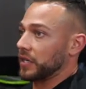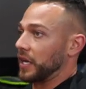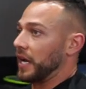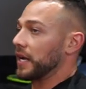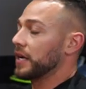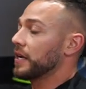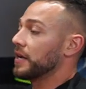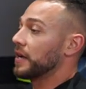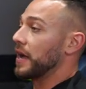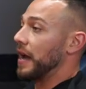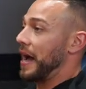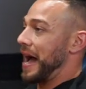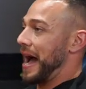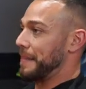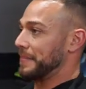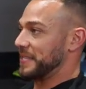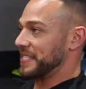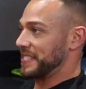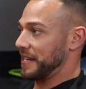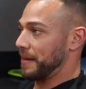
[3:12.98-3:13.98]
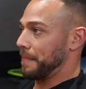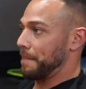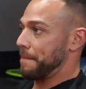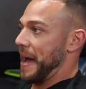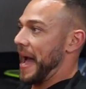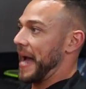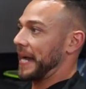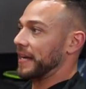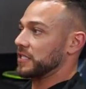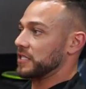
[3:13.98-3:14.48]
okay? I'm sitting
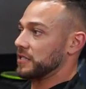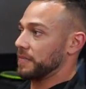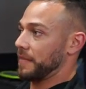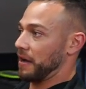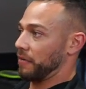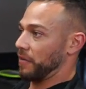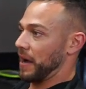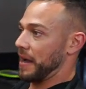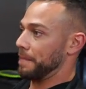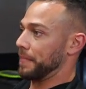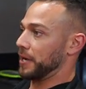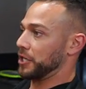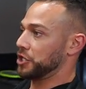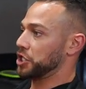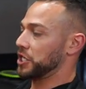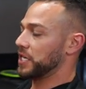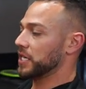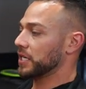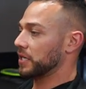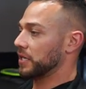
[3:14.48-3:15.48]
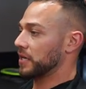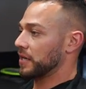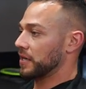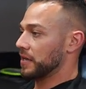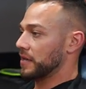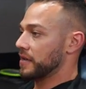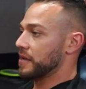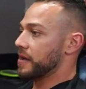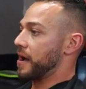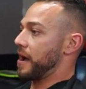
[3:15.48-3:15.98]
back into my right butt cheek.
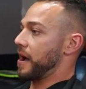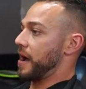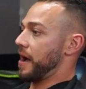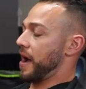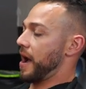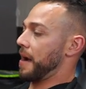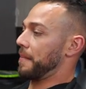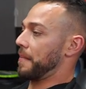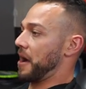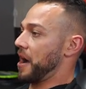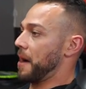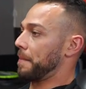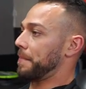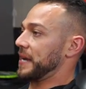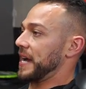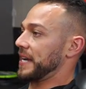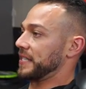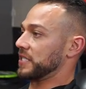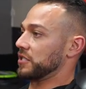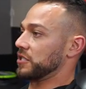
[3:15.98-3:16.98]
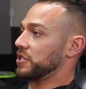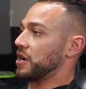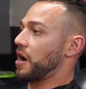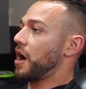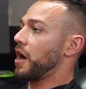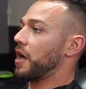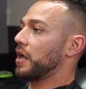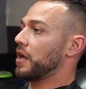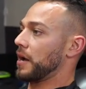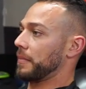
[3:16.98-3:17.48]
I'm up nice and
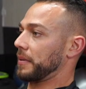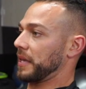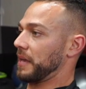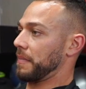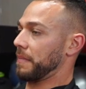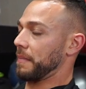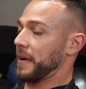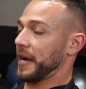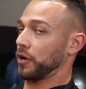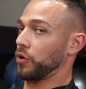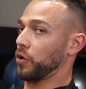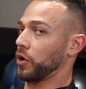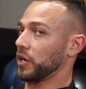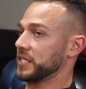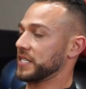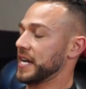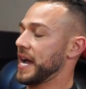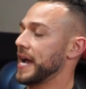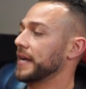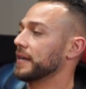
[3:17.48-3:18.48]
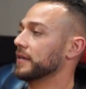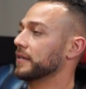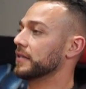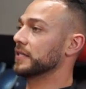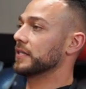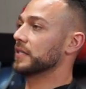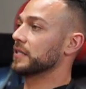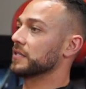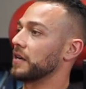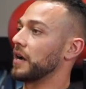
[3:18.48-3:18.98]
tall. I'm keeping my core tight.
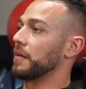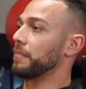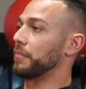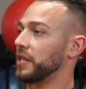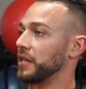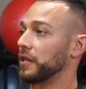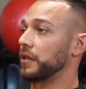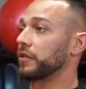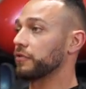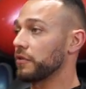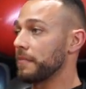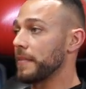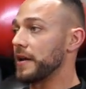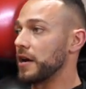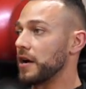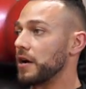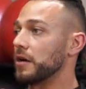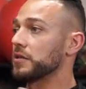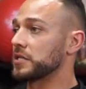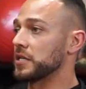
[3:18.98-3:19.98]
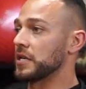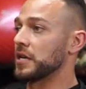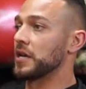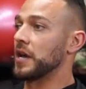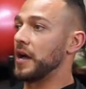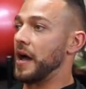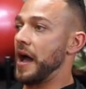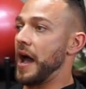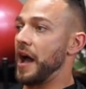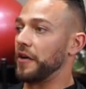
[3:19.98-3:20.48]
I'm breathing through my nose,
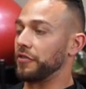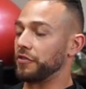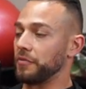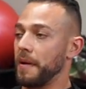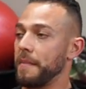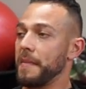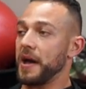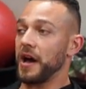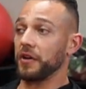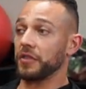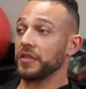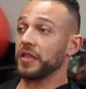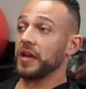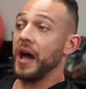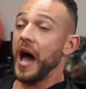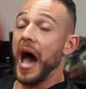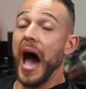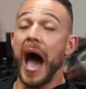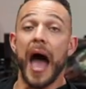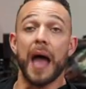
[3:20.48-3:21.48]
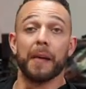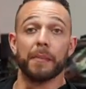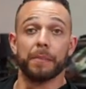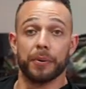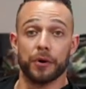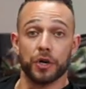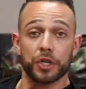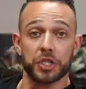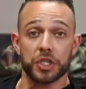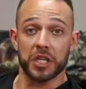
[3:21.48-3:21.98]
out through my mouth. I am
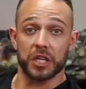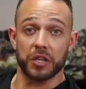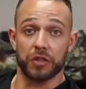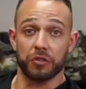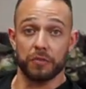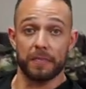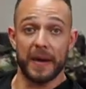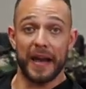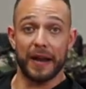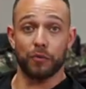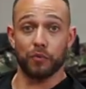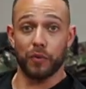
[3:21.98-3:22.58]
pushing through my